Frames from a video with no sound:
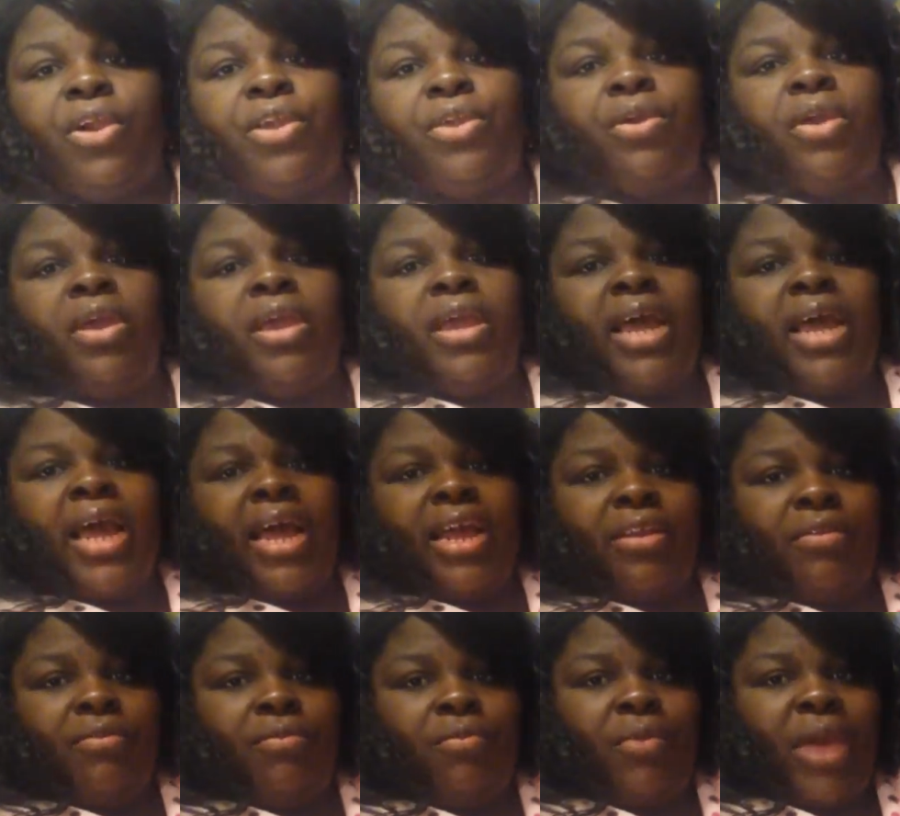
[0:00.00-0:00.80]
where you can
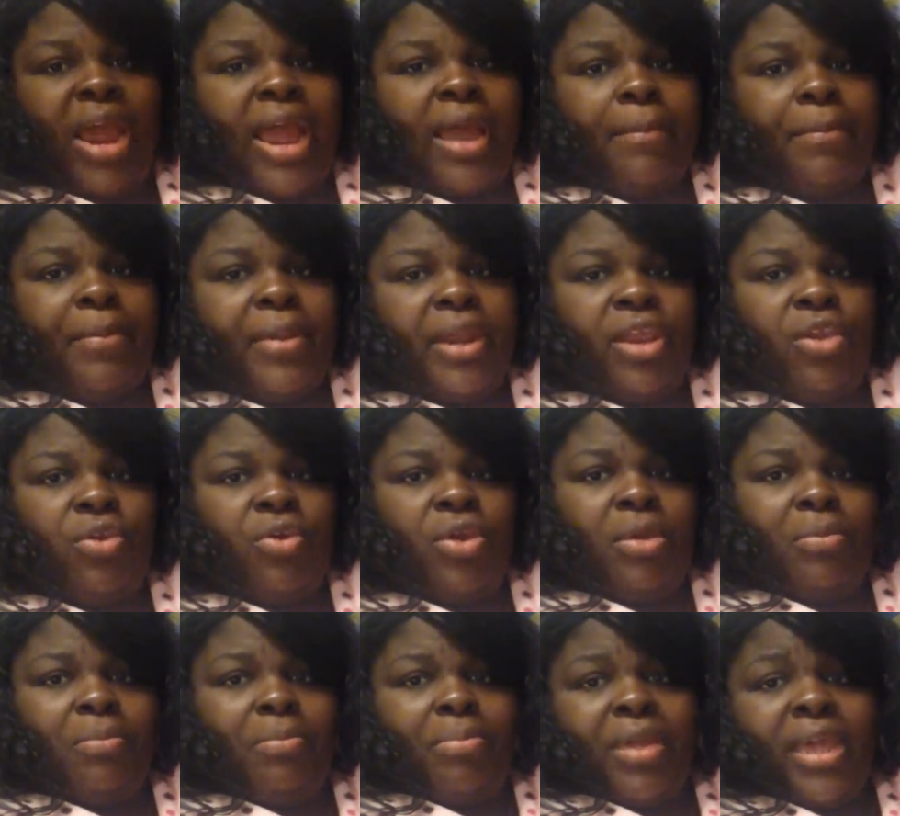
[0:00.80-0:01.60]
kind of wrap it and
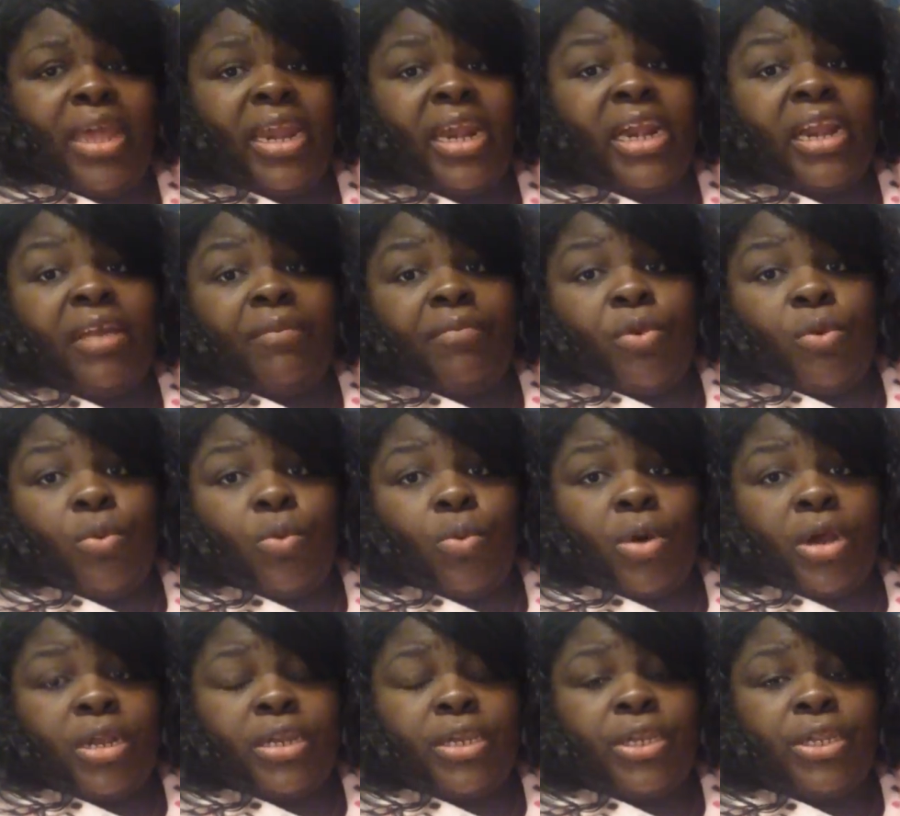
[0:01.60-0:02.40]
you can pin it if you
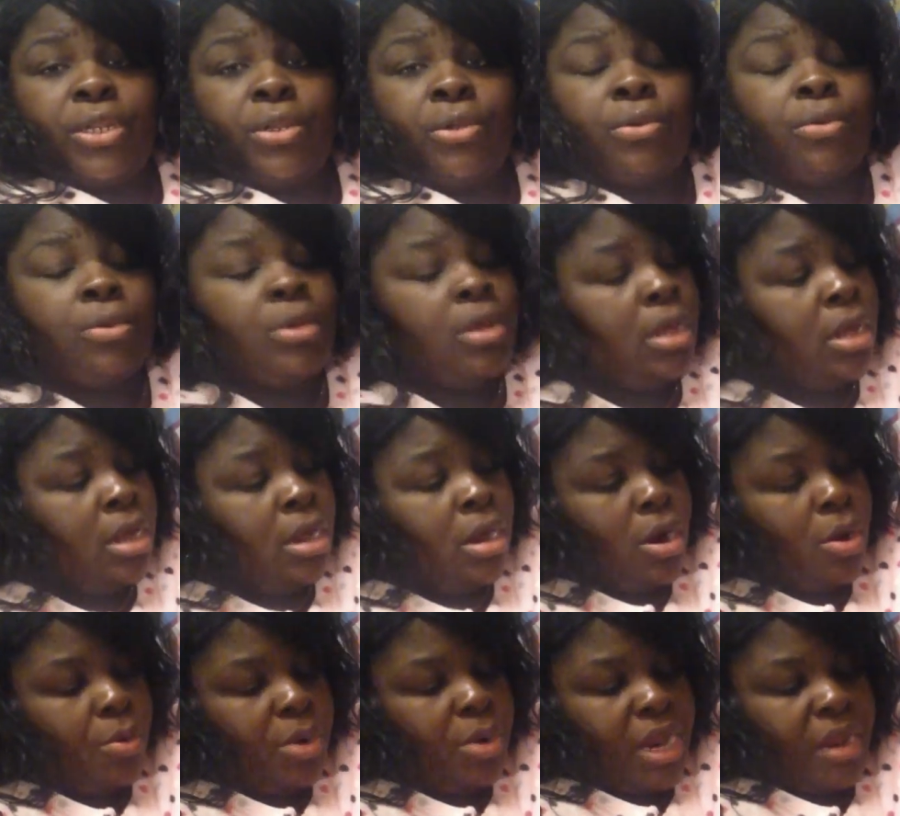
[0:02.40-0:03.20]
want to
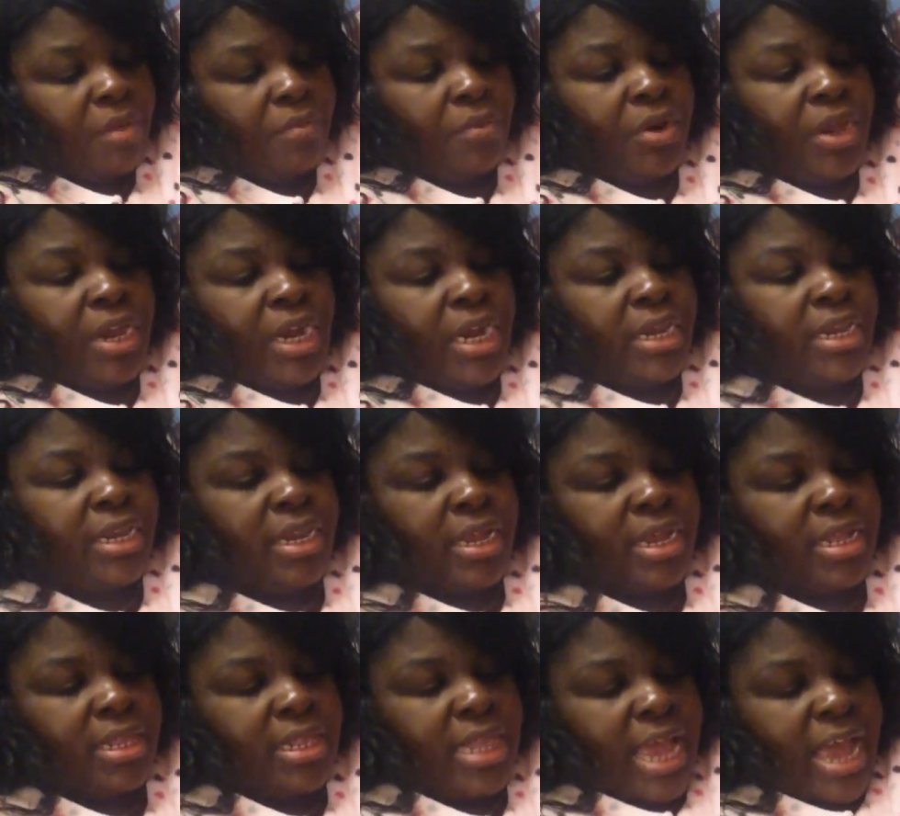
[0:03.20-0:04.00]
or whatever. And it
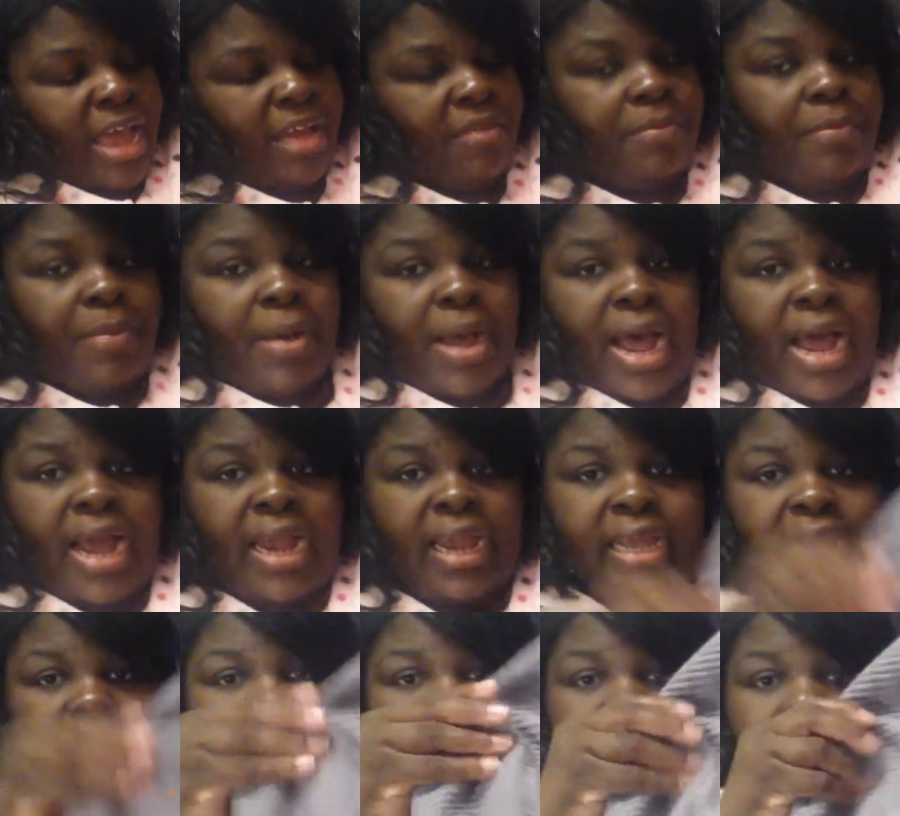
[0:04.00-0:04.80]
does have
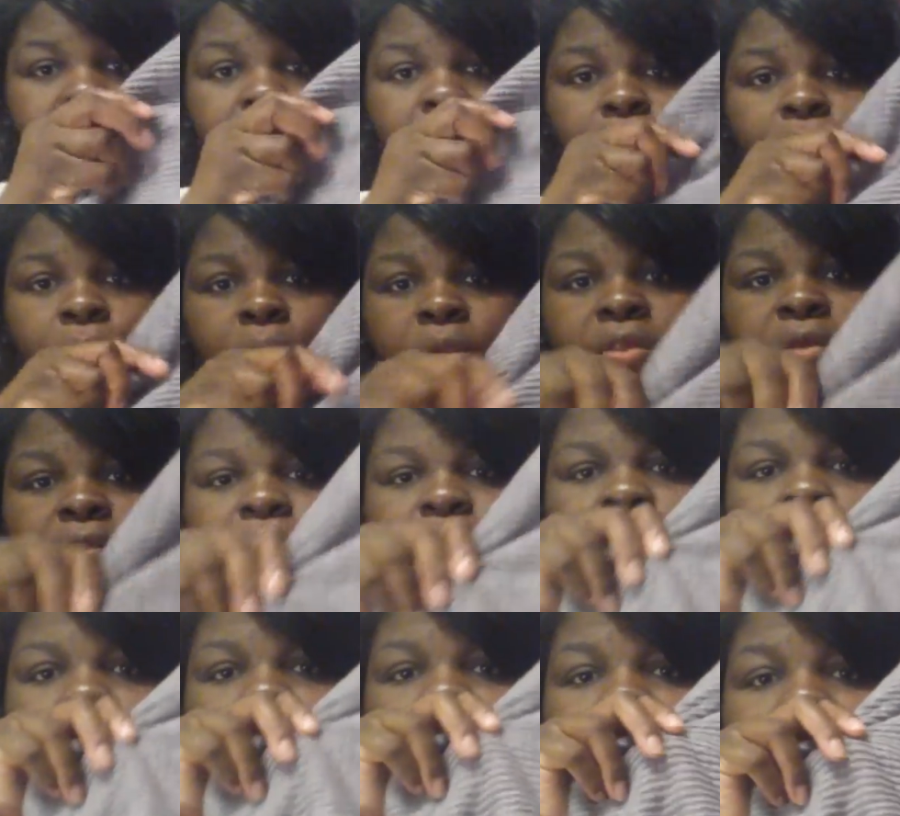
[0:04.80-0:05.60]
pockets here on the
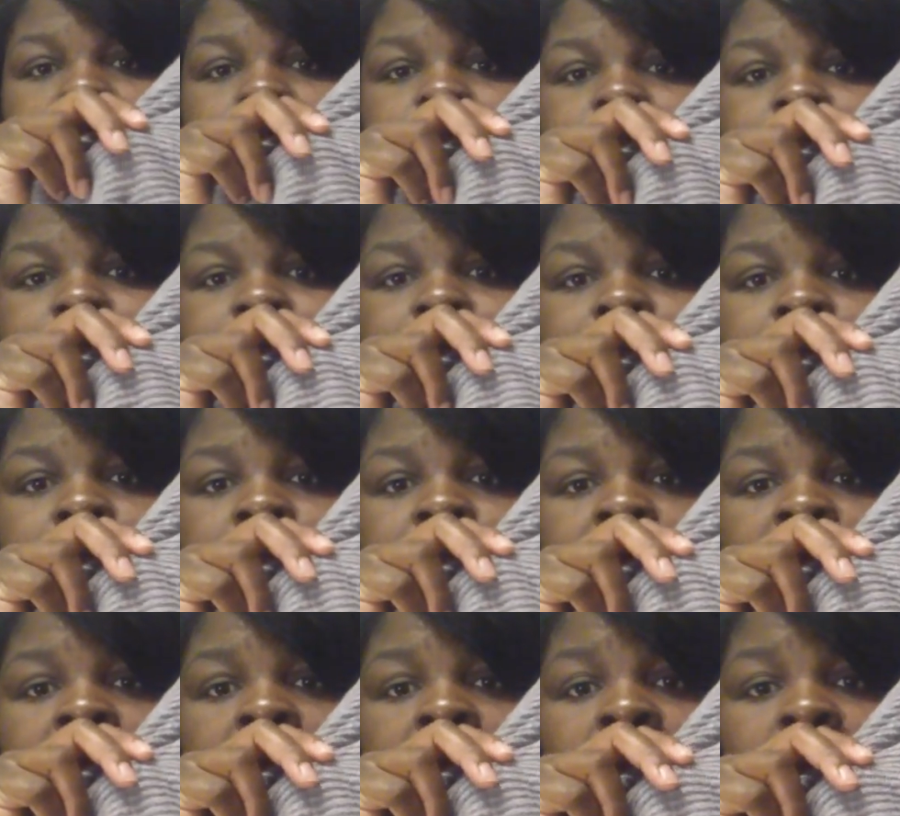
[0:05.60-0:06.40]
front.
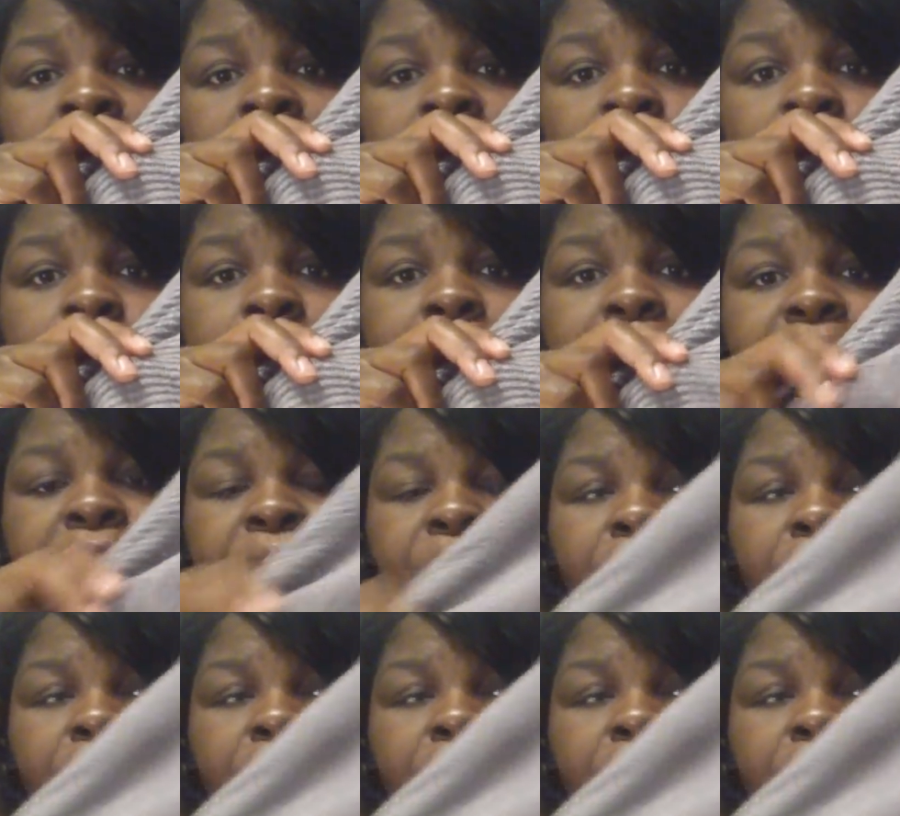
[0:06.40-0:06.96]
Super